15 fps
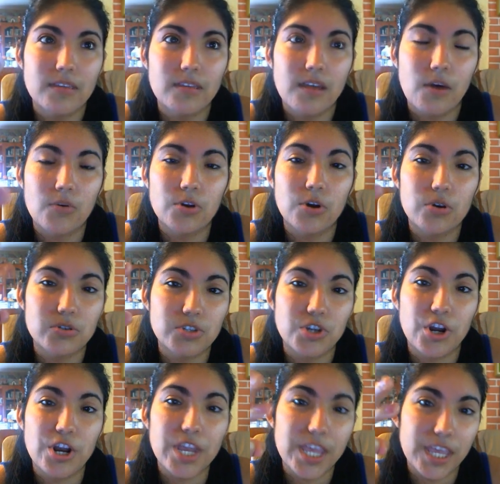I want to go to
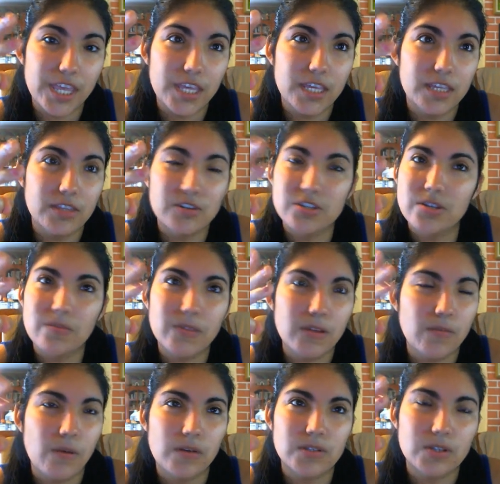Turkey. There's something
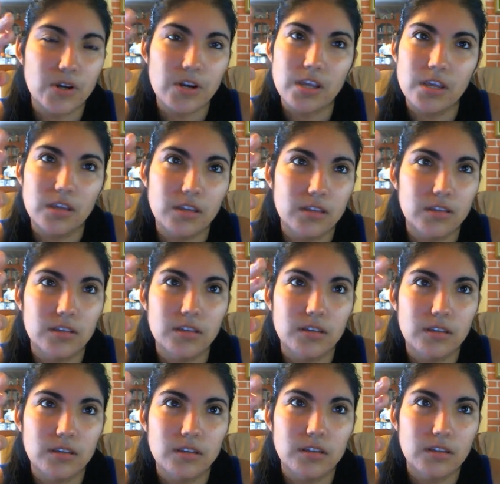about Turkey.
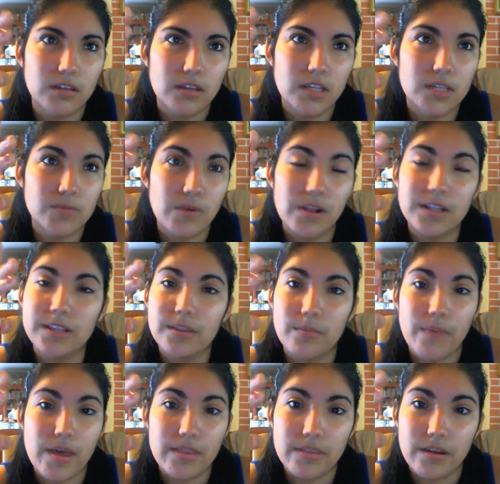It's probably the
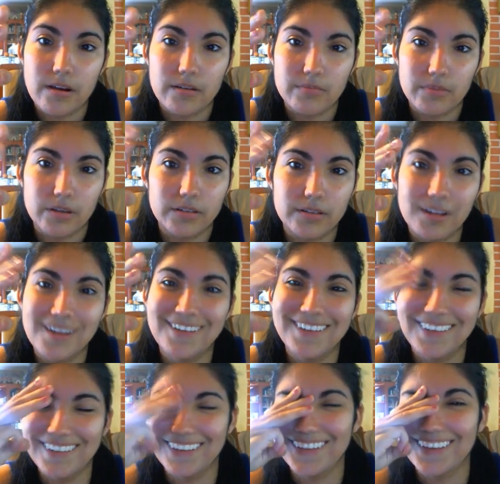men there, but
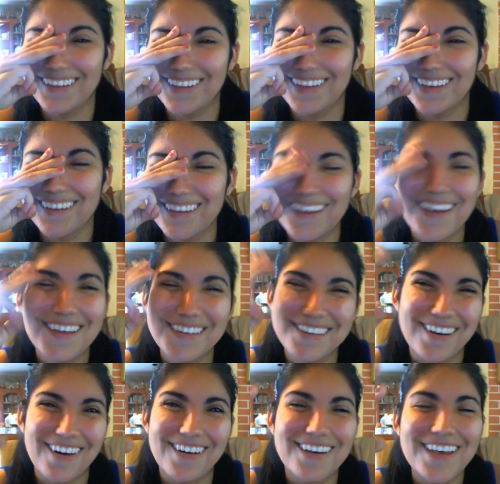
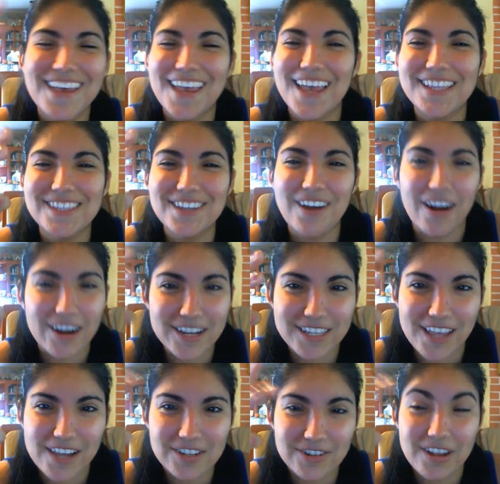no, it's the
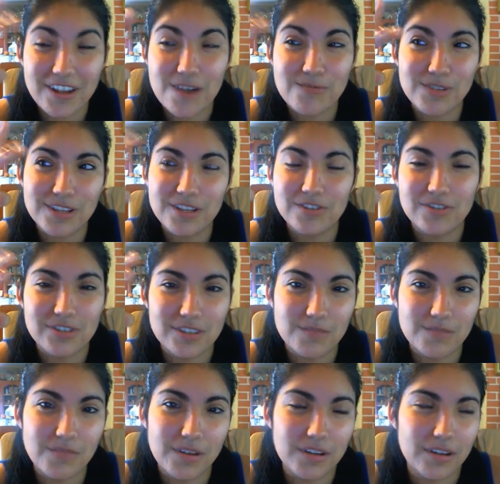architecture that I'm really interested in.
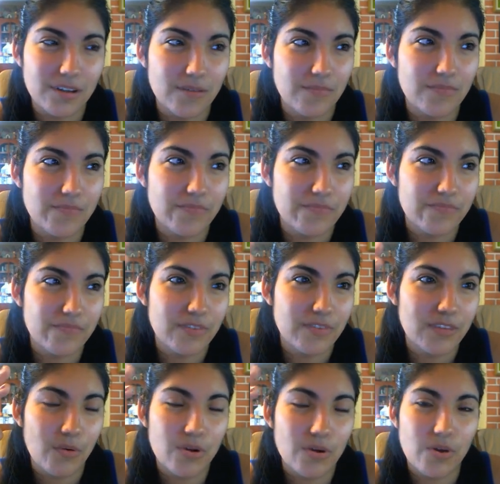But I
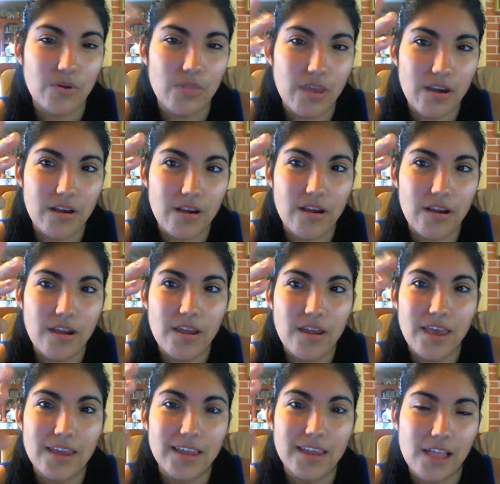want to go there
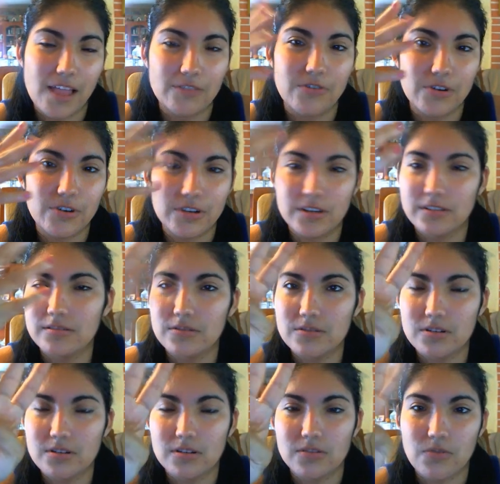and California.
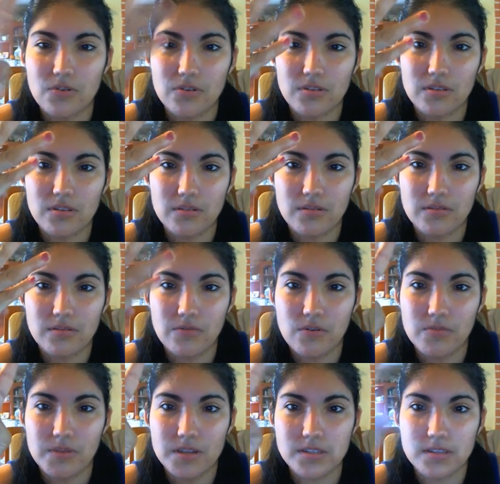Those are the
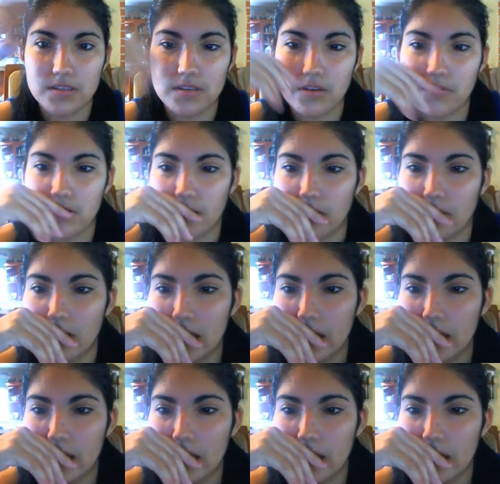four places I want to go.